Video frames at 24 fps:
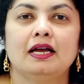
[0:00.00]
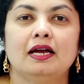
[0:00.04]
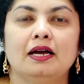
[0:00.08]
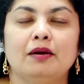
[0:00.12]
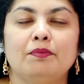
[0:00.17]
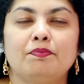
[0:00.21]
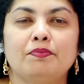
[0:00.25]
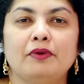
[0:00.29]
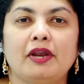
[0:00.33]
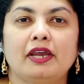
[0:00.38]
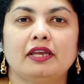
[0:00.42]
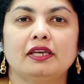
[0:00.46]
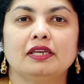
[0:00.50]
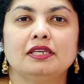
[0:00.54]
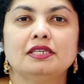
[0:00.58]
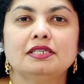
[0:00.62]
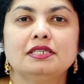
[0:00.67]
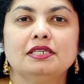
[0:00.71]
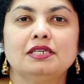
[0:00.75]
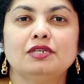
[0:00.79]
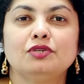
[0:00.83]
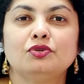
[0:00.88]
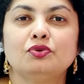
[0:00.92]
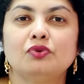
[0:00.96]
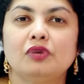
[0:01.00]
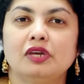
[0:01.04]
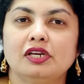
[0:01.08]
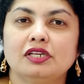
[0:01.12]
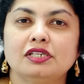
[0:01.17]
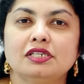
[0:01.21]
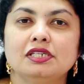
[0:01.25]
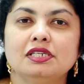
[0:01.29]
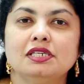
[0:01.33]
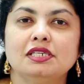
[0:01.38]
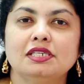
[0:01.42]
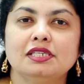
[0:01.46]
A pregnancy
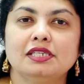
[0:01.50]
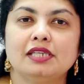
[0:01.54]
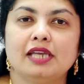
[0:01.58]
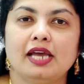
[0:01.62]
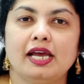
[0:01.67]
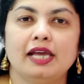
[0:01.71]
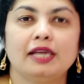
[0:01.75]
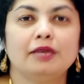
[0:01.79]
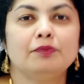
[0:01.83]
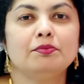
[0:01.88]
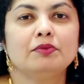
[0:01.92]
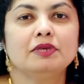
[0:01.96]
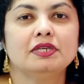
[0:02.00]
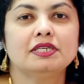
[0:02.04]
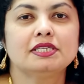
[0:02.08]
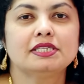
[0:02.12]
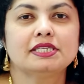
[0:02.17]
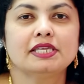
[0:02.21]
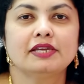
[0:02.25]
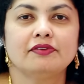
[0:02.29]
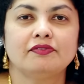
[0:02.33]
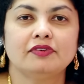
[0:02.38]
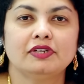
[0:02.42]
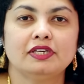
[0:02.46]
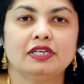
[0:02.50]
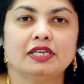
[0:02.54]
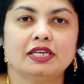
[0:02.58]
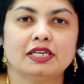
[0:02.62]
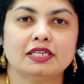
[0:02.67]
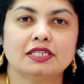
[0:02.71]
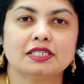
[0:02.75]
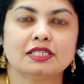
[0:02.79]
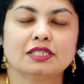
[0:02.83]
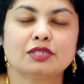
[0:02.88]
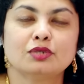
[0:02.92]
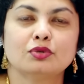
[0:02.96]
duration is 9 months, 7
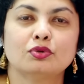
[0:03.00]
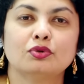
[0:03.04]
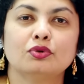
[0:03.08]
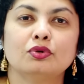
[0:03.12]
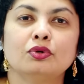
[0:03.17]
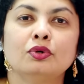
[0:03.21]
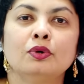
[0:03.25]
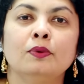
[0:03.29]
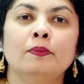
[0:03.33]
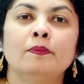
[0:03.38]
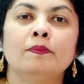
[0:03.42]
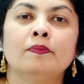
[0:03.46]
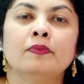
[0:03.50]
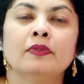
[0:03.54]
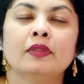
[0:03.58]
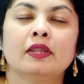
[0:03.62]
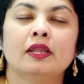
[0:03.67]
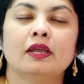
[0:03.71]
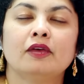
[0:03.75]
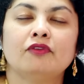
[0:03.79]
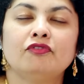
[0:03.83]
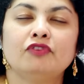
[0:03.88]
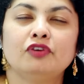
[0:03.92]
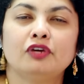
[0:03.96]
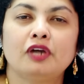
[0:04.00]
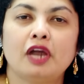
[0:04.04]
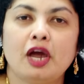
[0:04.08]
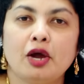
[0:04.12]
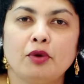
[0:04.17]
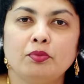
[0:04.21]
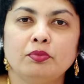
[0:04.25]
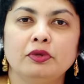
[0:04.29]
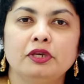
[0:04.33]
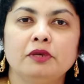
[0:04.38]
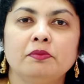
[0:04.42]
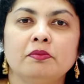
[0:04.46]
days. So, for
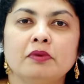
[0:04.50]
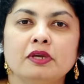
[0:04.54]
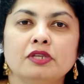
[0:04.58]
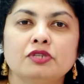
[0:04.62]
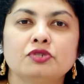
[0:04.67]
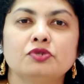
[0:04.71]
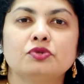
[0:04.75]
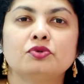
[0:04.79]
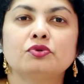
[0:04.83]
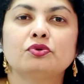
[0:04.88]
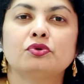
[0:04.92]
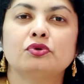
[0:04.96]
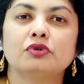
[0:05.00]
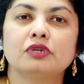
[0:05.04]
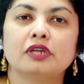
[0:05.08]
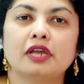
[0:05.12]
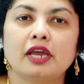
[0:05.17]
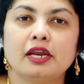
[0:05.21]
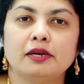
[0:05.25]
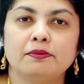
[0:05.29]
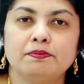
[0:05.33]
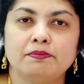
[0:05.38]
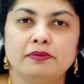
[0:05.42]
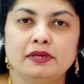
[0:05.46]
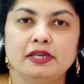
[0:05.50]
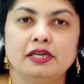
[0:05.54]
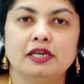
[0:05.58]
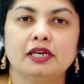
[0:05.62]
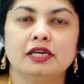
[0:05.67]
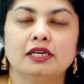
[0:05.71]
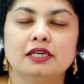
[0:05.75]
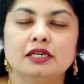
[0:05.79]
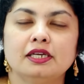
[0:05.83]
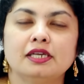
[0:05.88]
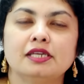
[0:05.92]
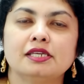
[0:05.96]
how many months you don't get
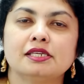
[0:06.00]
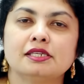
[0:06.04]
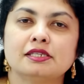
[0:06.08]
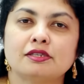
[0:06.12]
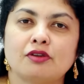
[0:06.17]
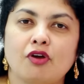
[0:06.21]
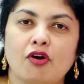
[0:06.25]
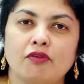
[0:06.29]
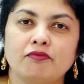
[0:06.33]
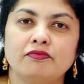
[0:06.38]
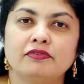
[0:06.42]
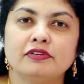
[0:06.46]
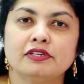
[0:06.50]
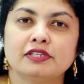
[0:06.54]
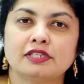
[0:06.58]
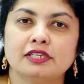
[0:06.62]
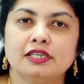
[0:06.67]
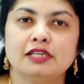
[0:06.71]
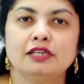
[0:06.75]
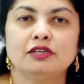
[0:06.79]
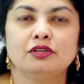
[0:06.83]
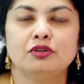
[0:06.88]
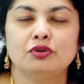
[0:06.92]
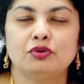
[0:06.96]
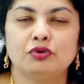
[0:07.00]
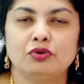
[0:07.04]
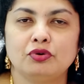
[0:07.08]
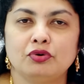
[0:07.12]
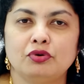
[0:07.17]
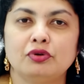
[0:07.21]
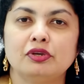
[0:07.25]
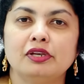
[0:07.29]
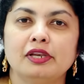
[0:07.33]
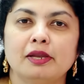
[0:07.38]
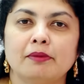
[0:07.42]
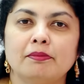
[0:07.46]
period is obviously the
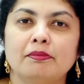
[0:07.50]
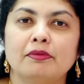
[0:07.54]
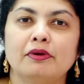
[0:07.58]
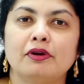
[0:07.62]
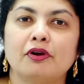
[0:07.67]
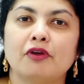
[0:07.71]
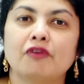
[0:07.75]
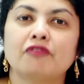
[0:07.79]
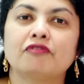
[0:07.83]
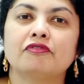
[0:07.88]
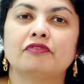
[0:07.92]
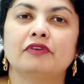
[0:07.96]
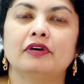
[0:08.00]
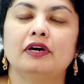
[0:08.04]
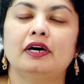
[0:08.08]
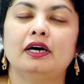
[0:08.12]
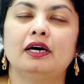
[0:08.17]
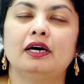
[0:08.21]
whole number of